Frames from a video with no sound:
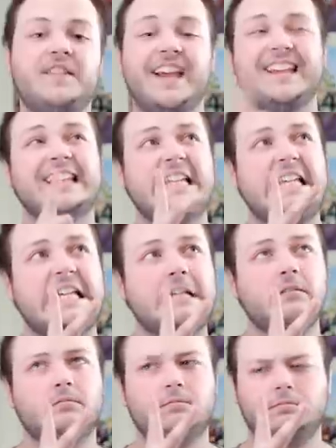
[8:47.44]

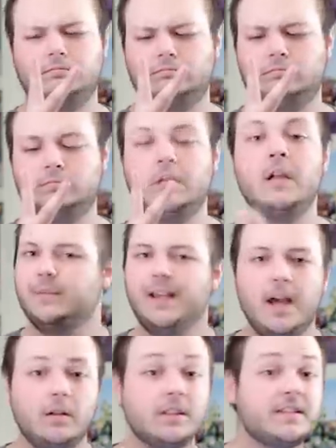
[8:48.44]
Secondly, but
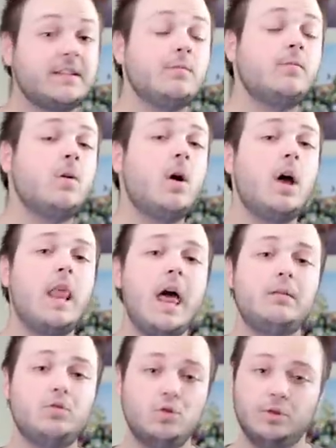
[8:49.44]
now let's Google
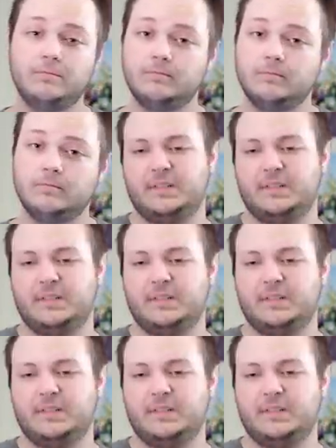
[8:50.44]
it.